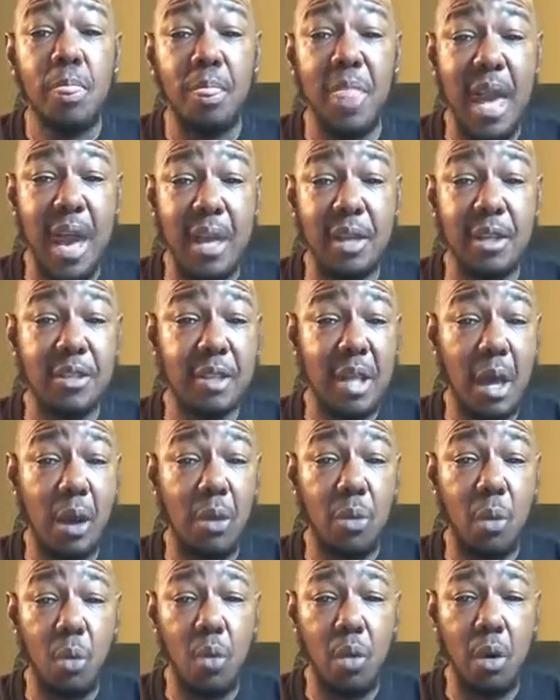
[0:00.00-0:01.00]
That is
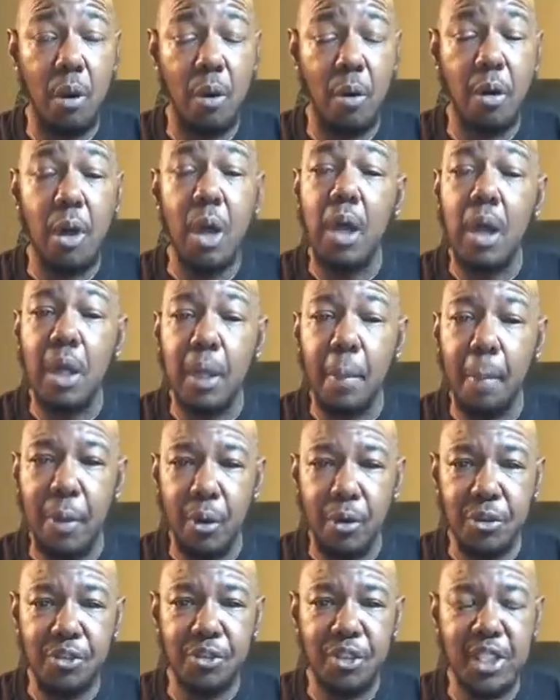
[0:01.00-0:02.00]
how the world
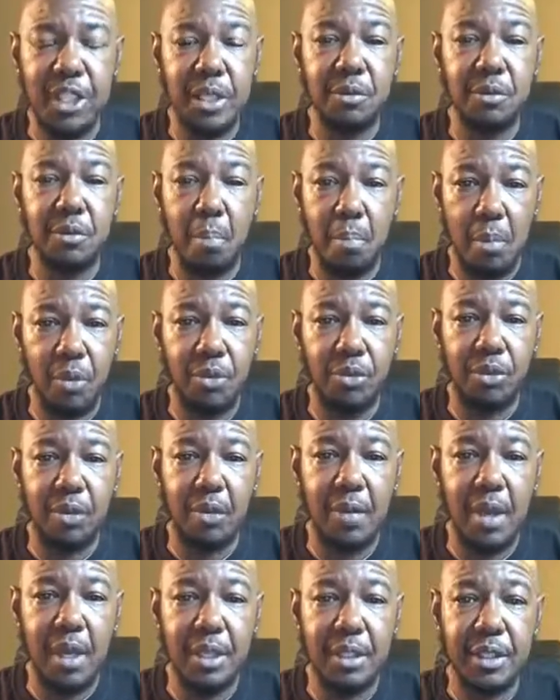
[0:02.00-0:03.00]
perceives most
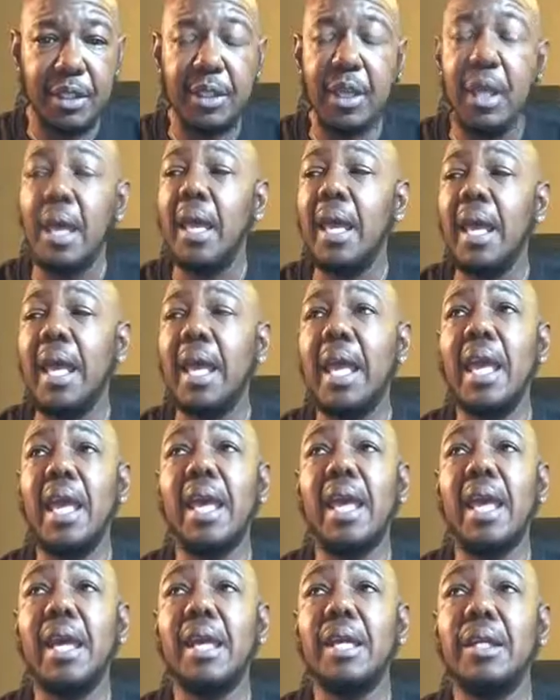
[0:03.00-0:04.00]
of us,
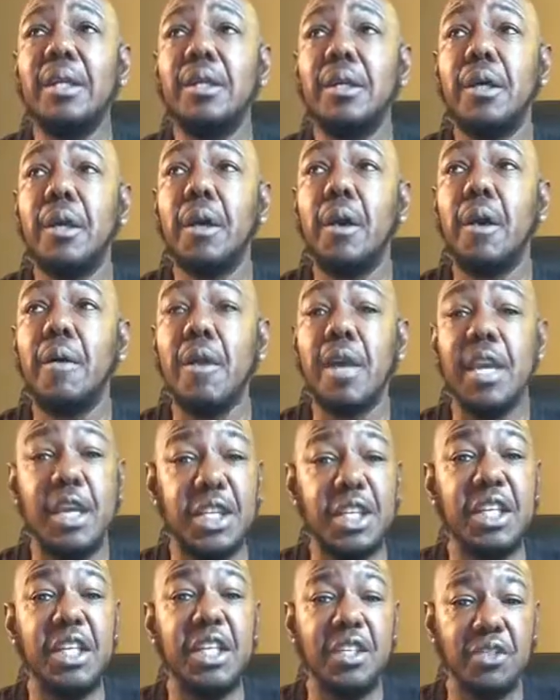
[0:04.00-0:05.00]
and
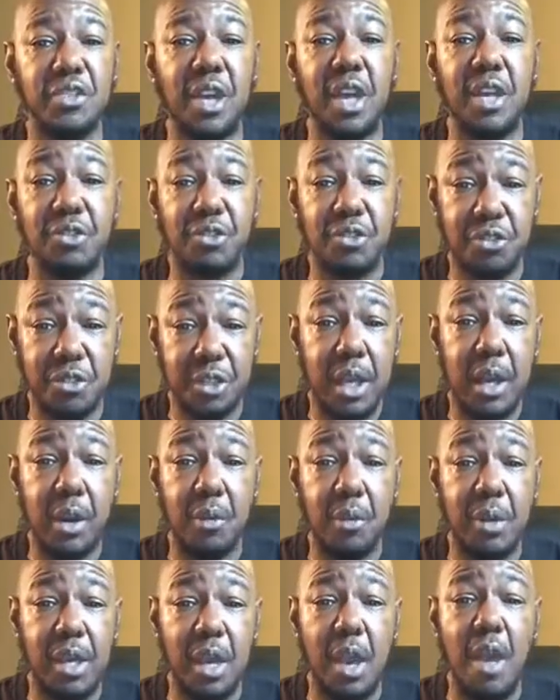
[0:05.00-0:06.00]
it is a
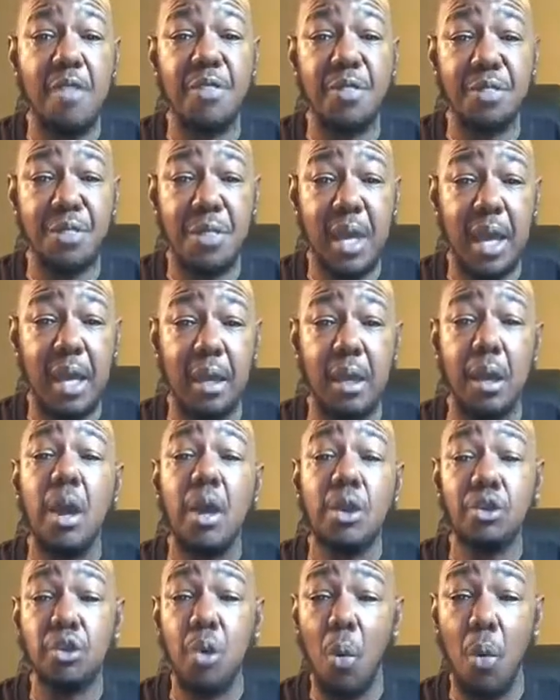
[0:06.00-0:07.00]
scary thing.
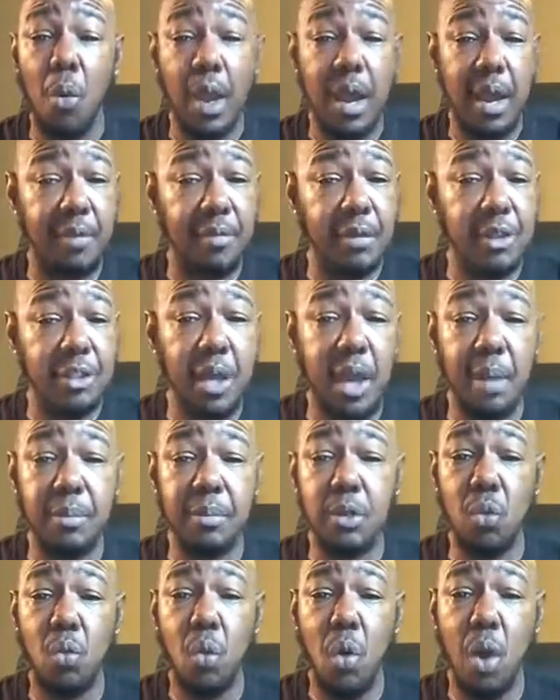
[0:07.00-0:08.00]
So every time
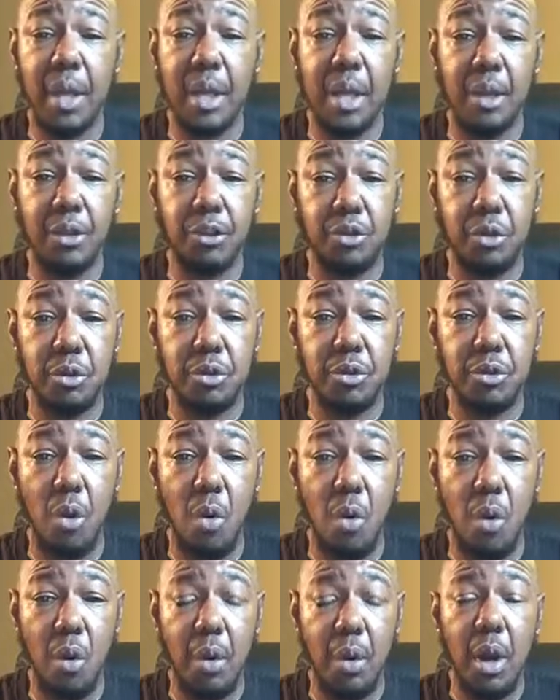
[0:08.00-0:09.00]
you walk out your
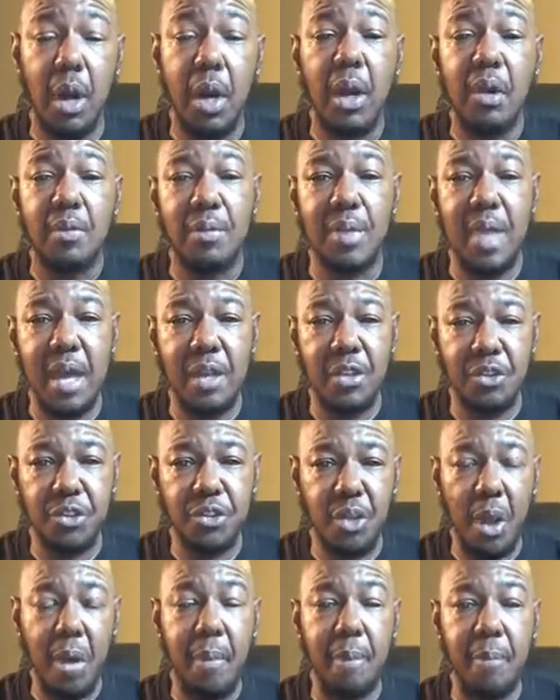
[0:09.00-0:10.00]
door, that
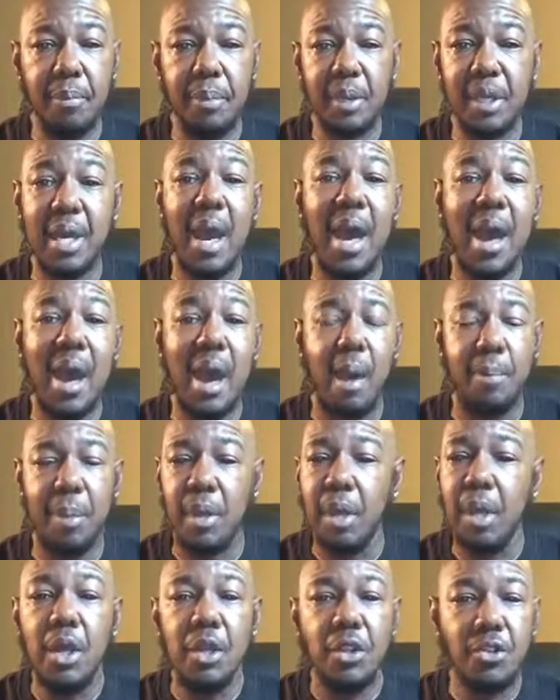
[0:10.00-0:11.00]
some cop,
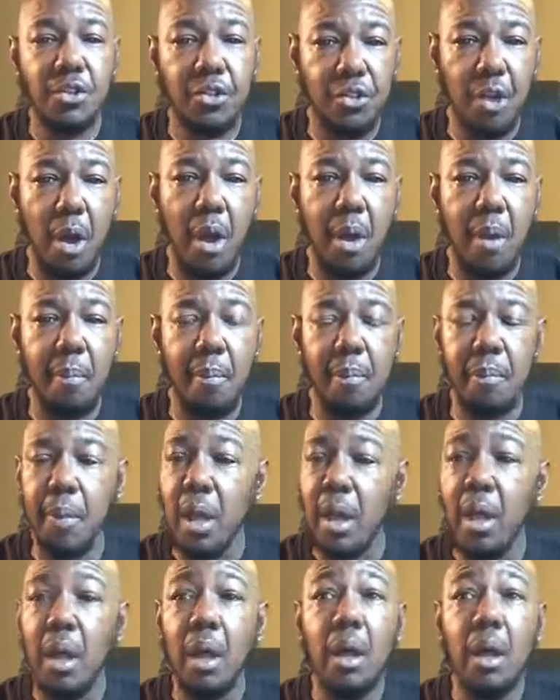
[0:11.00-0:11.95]
some